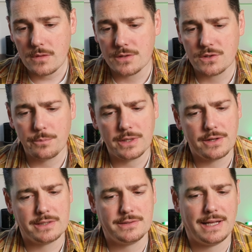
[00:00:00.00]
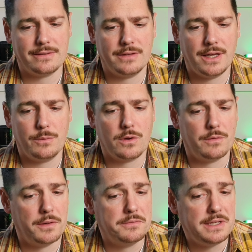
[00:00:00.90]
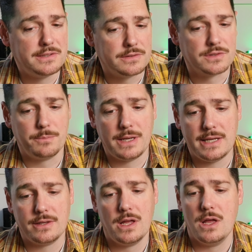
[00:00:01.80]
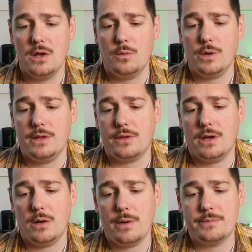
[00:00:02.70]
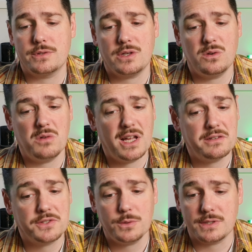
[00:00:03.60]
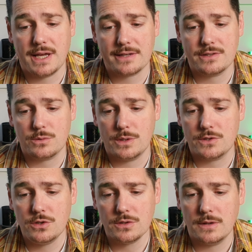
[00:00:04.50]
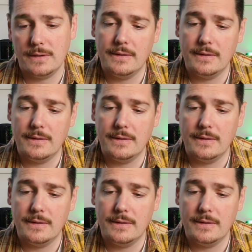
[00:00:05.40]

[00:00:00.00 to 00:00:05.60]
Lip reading: So pretty nice stats there. We've got decent speed with a weapon skill and 2 attacks is always good.